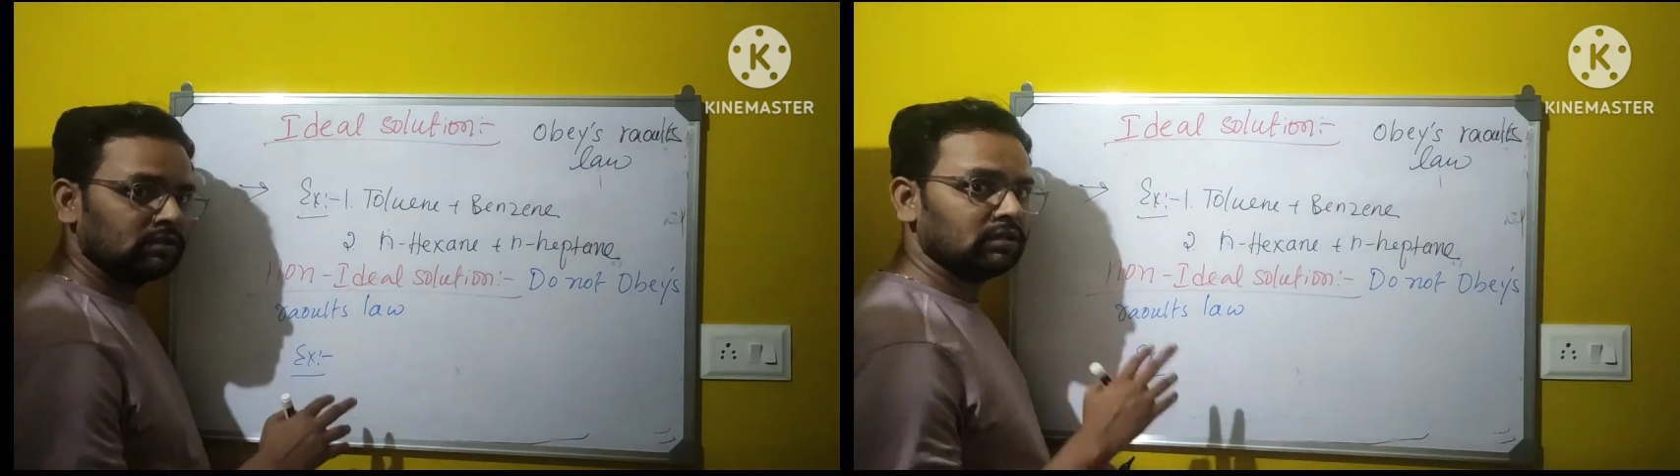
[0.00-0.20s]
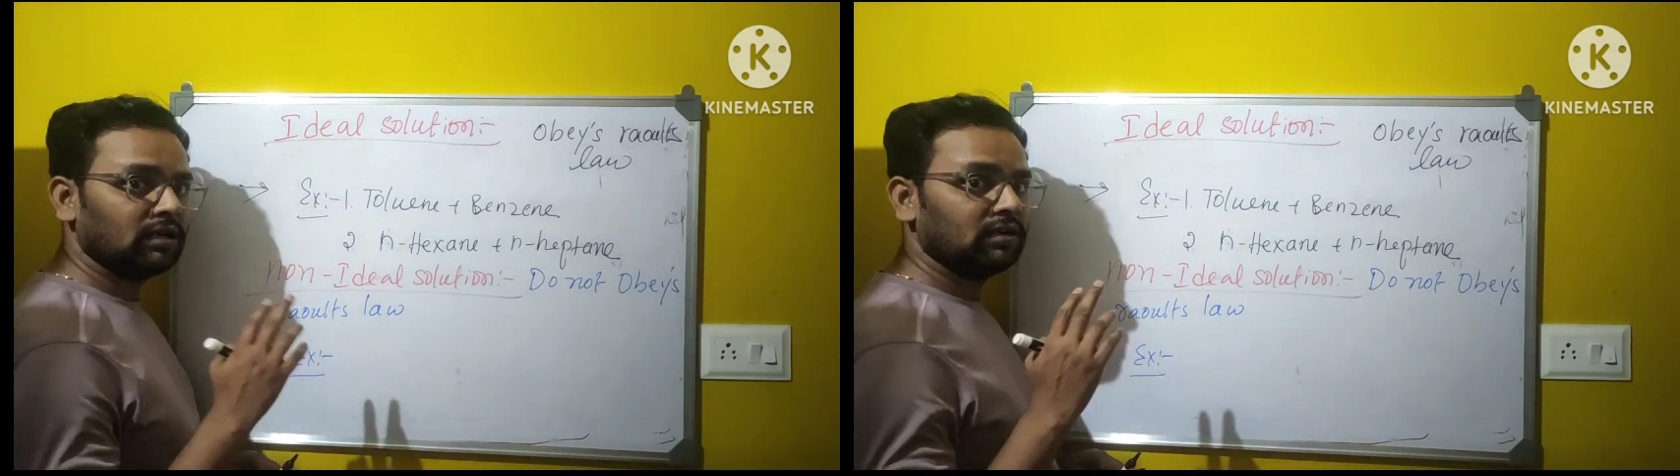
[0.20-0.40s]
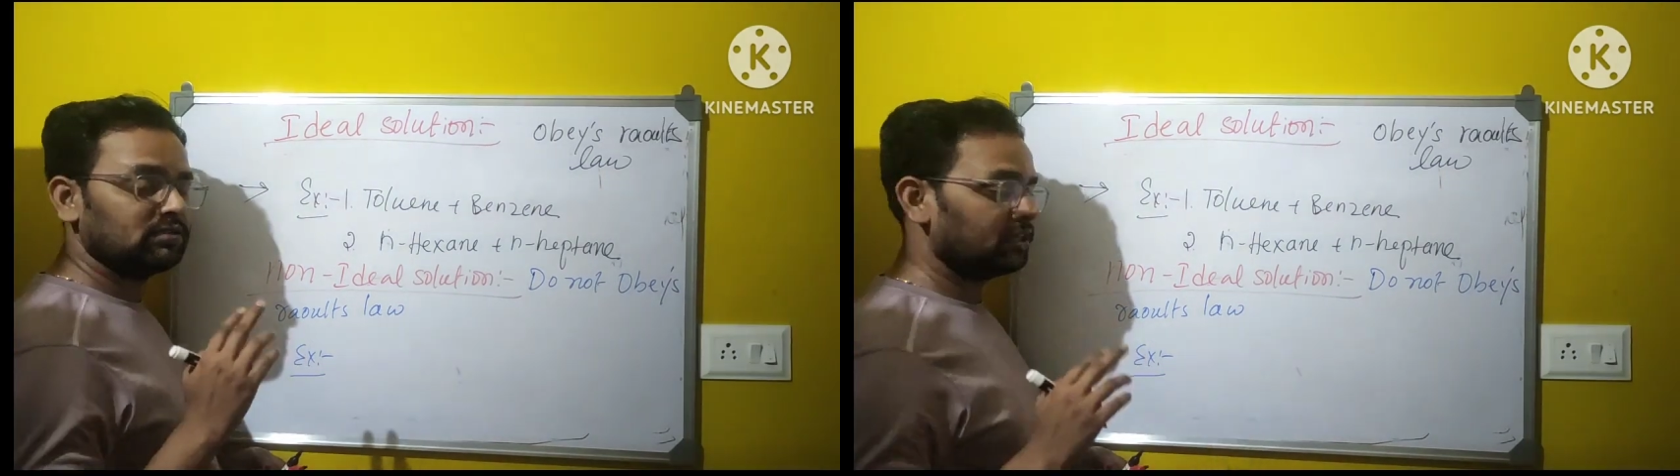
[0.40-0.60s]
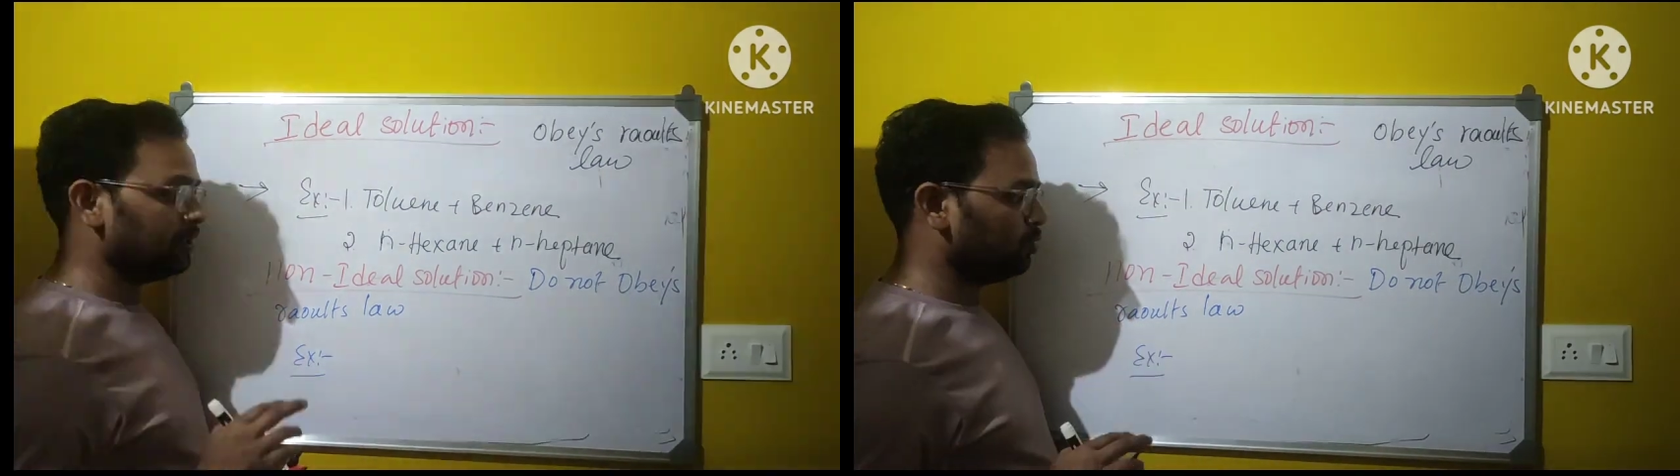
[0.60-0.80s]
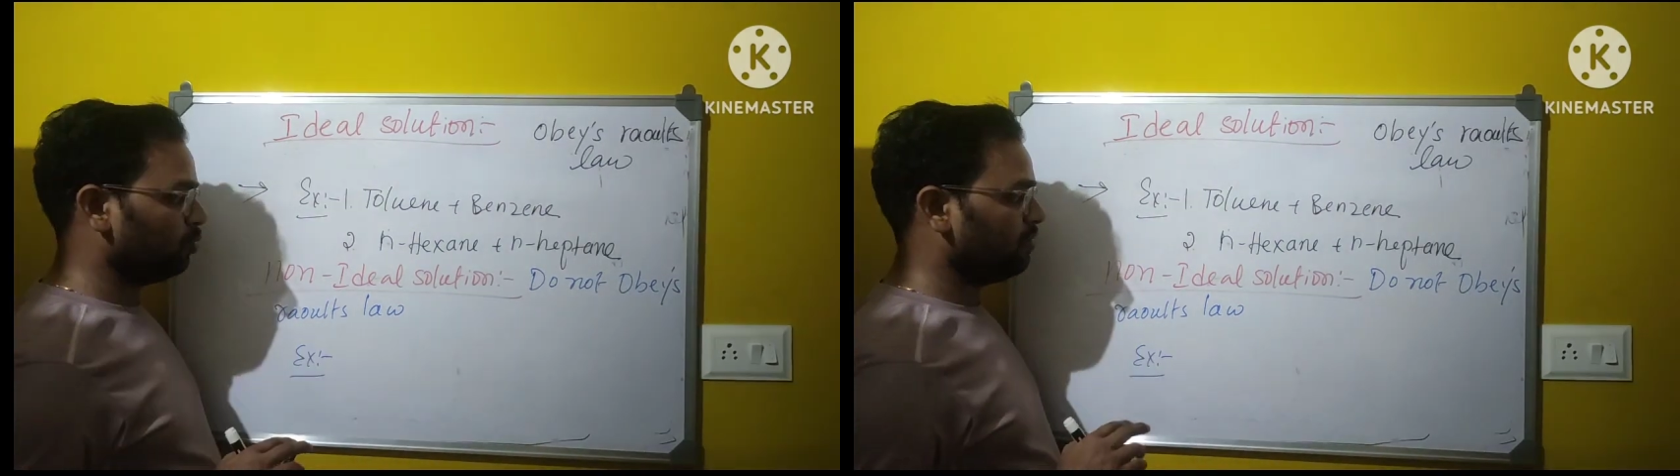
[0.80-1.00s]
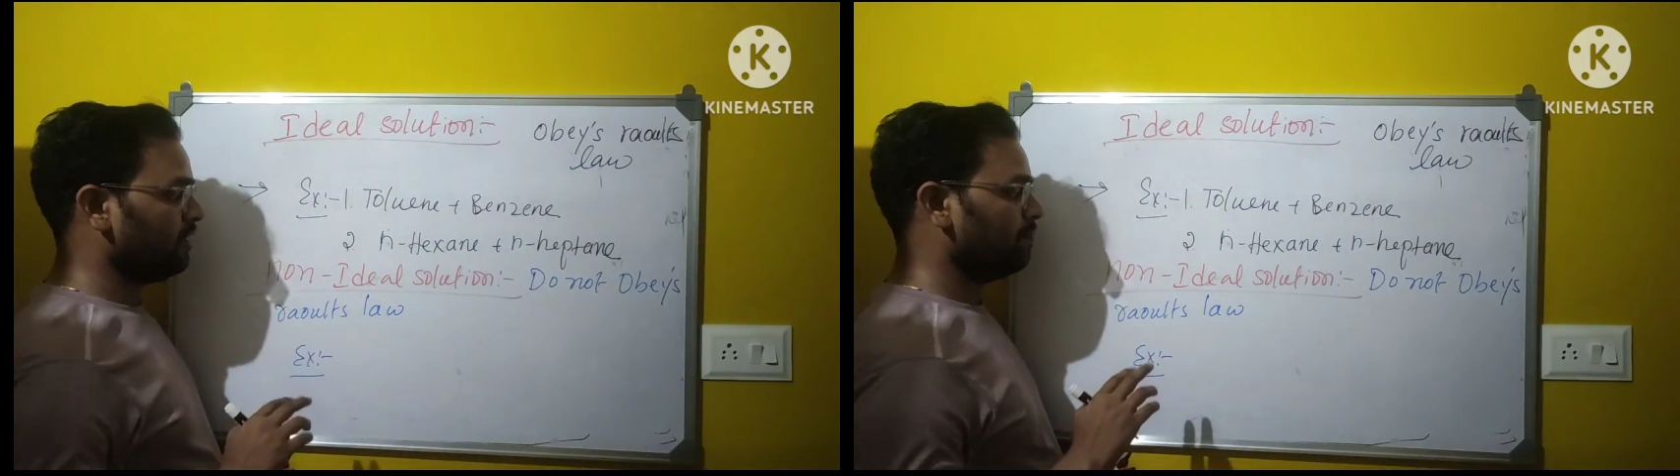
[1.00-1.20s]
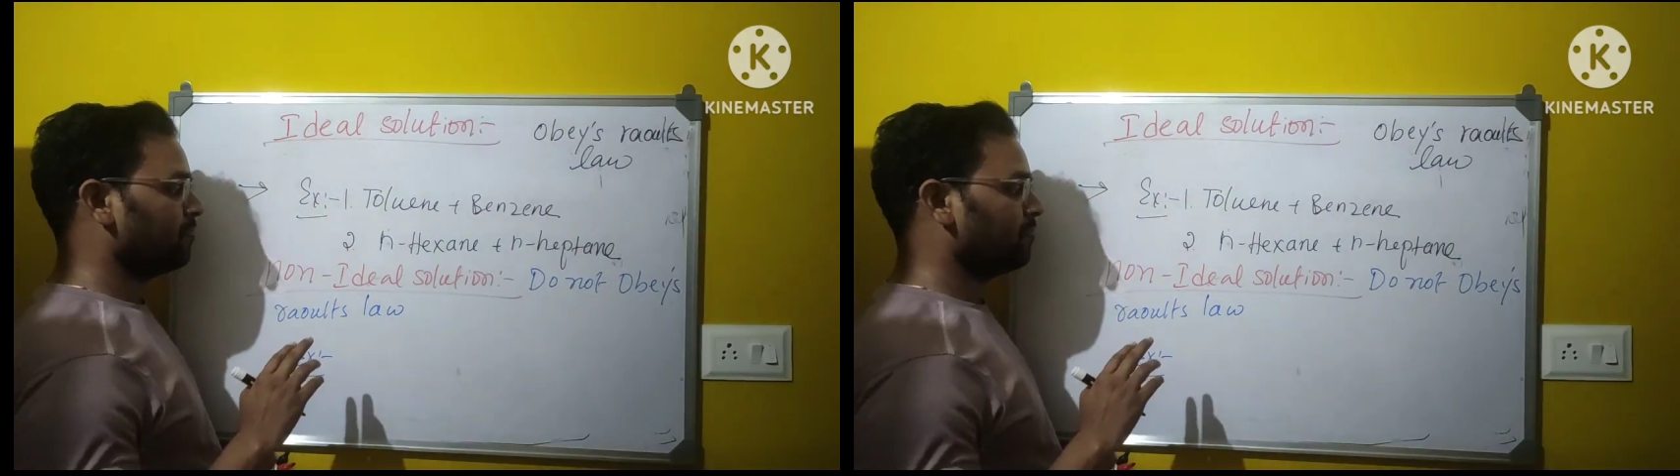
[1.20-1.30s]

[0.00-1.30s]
are said to be